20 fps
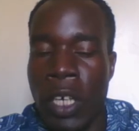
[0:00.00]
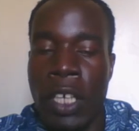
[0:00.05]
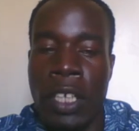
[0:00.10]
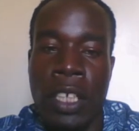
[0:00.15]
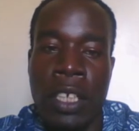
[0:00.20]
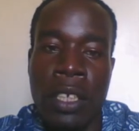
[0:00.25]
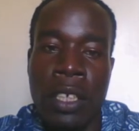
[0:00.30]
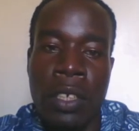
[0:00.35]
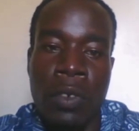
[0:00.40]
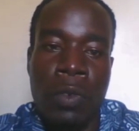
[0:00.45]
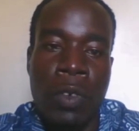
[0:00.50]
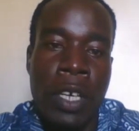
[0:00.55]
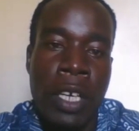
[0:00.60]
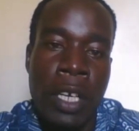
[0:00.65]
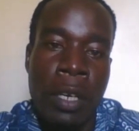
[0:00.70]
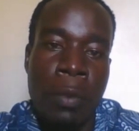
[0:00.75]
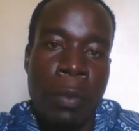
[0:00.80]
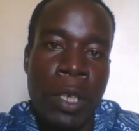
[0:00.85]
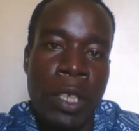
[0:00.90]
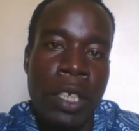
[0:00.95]
a
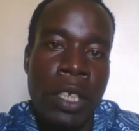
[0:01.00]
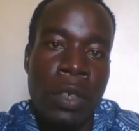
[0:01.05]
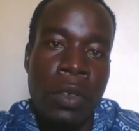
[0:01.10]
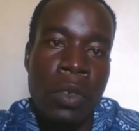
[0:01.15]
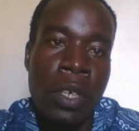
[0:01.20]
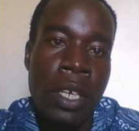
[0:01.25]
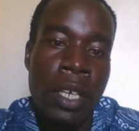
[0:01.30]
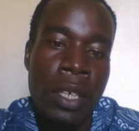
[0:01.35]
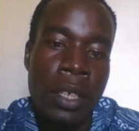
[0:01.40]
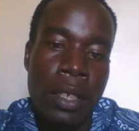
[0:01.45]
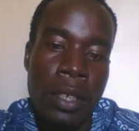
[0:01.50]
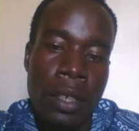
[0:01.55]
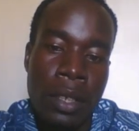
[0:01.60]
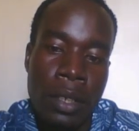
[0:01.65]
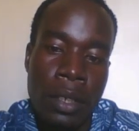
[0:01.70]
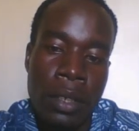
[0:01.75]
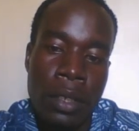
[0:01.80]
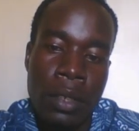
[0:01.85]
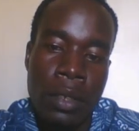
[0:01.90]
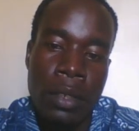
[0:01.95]
particular
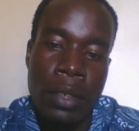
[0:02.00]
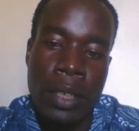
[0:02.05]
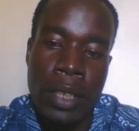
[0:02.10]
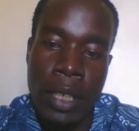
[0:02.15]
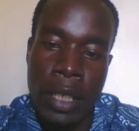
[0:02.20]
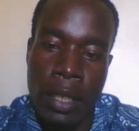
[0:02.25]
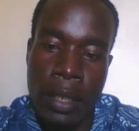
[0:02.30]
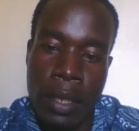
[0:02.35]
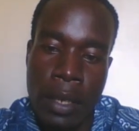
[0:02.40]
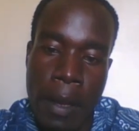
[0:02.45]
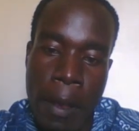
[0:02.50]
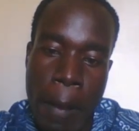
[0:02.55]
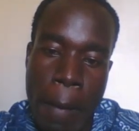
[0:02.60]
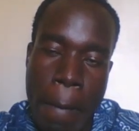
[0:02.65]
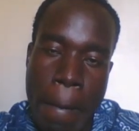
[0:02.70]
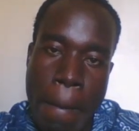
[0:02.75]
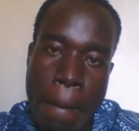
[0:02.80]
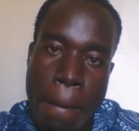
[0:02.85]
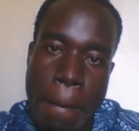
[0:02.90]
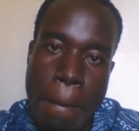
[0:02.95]
cell.
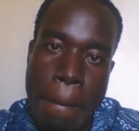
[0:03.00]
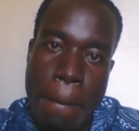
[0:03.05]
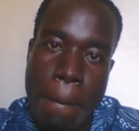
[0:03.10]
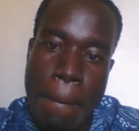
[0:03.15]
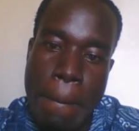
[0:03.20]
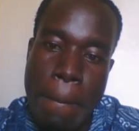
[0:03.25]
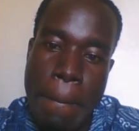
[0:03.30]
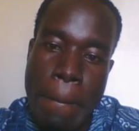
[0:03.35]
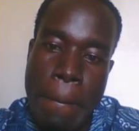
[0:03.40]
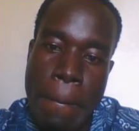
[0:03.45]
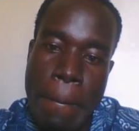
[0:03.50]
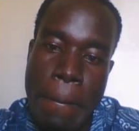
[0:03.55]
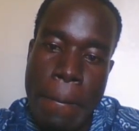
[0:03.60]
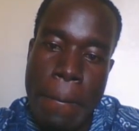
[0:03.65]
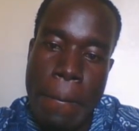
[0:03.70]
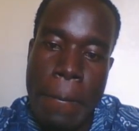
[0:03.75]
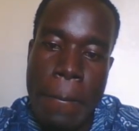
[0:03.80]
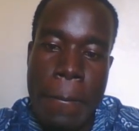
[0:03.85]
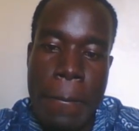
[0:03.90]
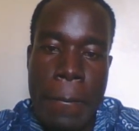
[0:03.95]

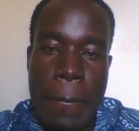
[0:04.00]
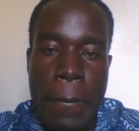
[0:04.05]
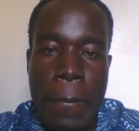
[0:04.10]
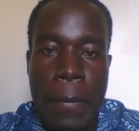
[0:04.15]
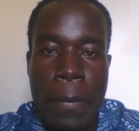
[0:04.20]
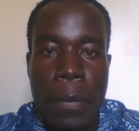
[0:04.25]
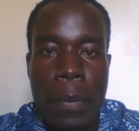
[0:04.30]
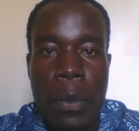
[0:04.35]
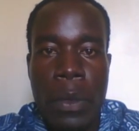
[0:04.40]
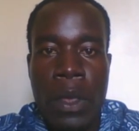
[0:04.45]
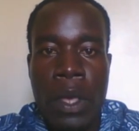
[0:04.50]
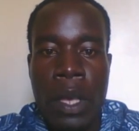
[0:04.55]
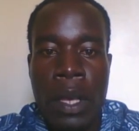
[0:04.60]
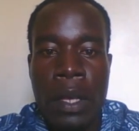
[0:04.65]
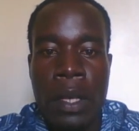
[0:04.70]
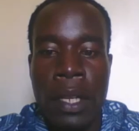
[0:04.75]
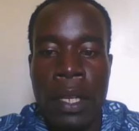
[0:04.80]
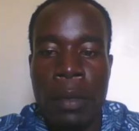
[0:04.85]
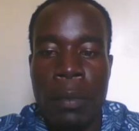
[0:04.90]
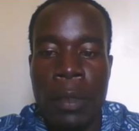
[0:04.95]
Let me show
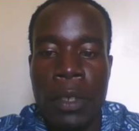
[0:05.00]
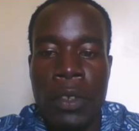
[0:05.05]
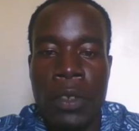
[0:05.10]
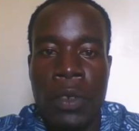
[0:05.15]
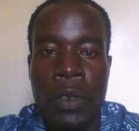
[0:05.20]
here.